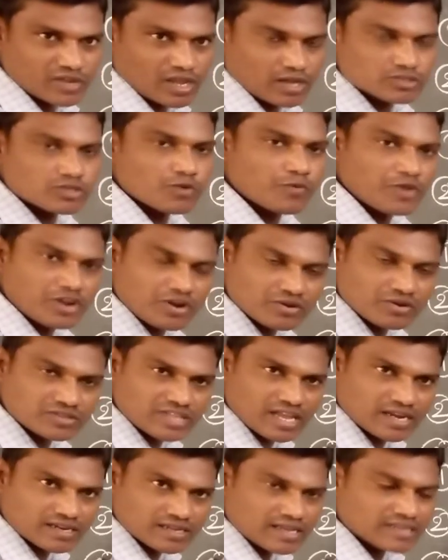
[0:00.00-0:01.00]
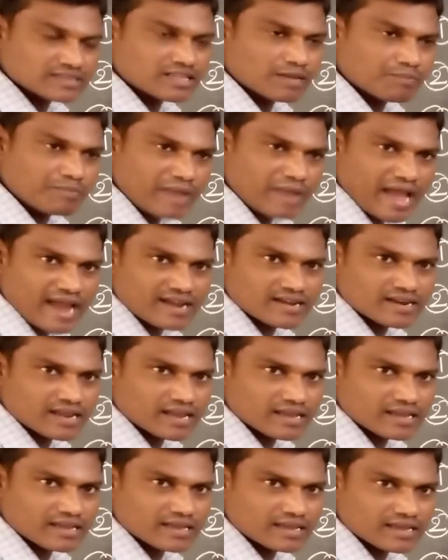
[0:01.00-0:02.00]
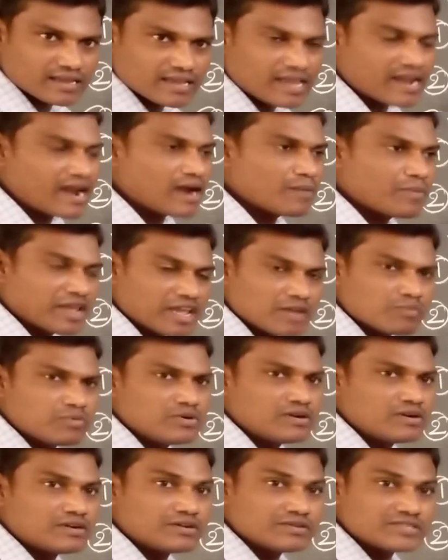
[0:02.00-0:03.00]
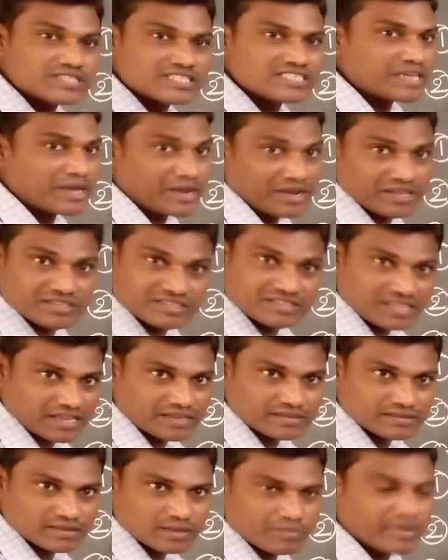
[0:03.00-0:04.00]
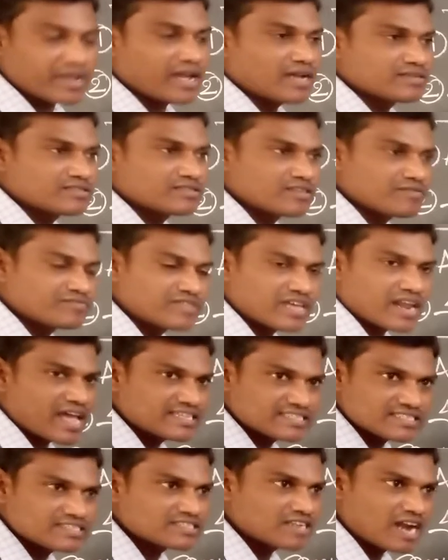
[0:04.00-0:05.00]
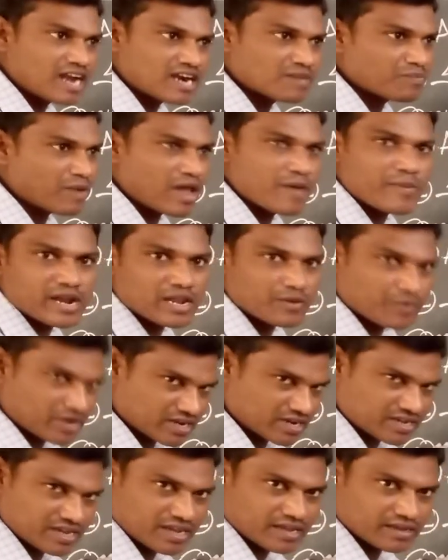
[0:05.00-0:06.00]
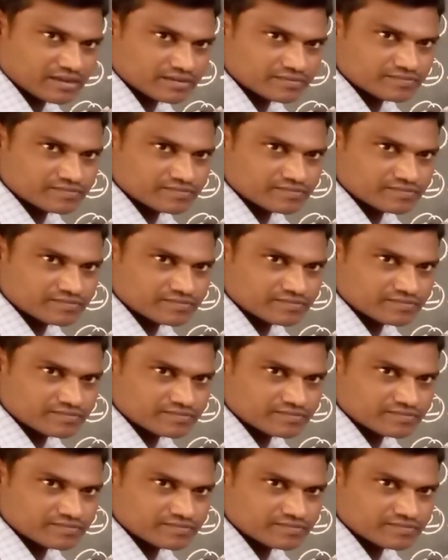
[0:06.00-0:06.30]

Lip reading: So we know that the bat cannot be able to see anything because of their eyes is not properly working.